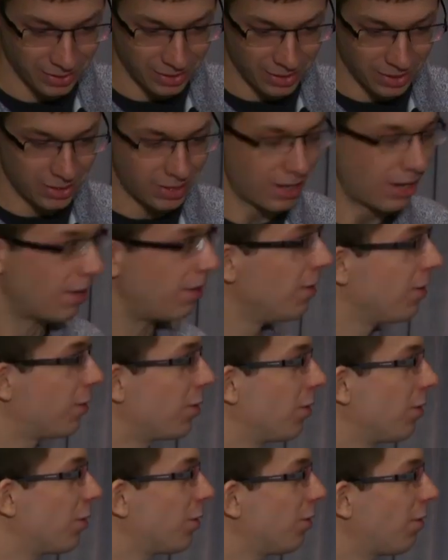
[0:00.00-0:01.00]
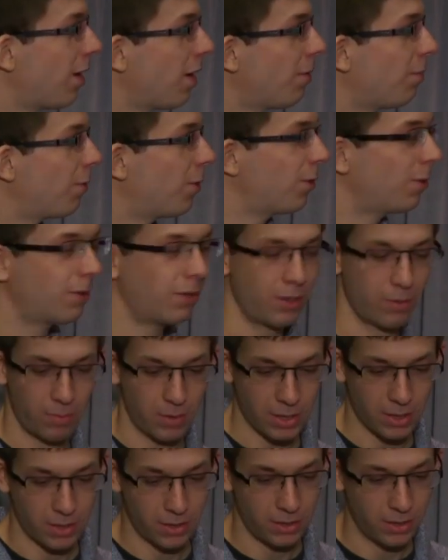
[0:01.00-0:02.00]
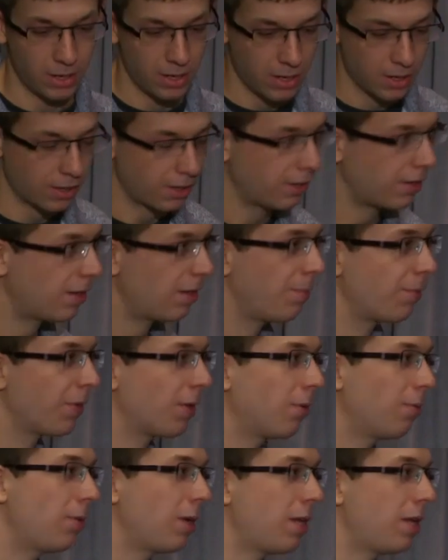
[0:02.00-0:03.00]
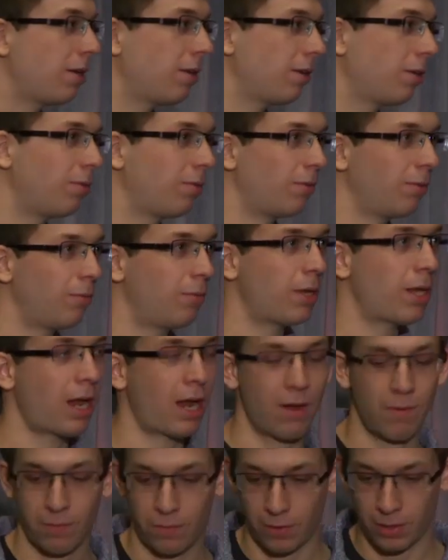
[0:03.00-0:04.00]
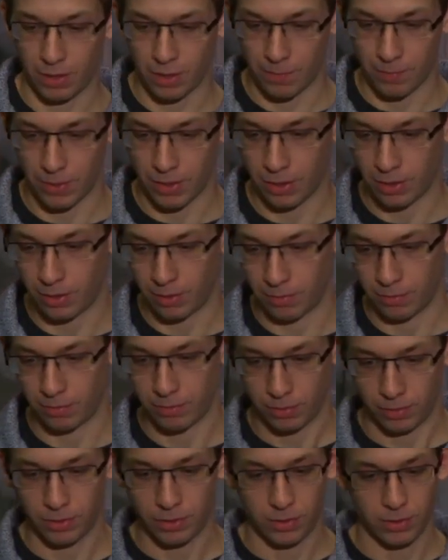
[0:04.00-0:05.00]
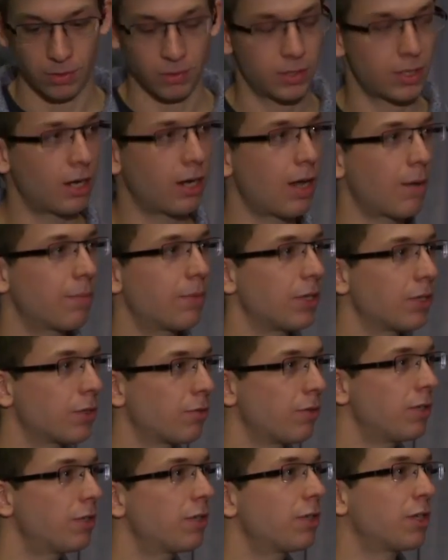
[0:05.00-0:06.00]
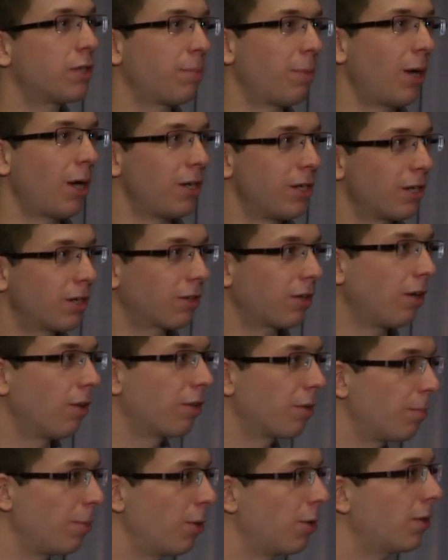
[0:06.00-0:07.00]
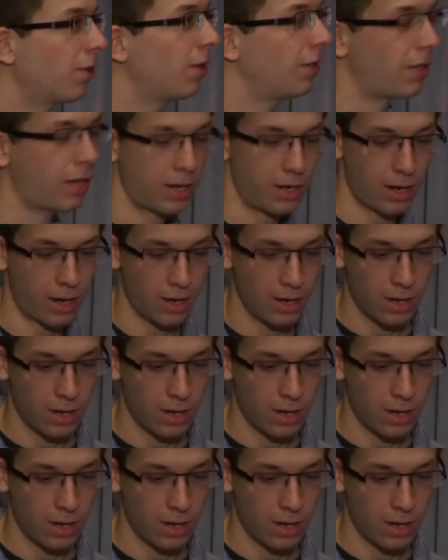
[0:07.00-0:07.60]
Yeah, so at Berkeley we are we have set up this research project called the Berkeley Data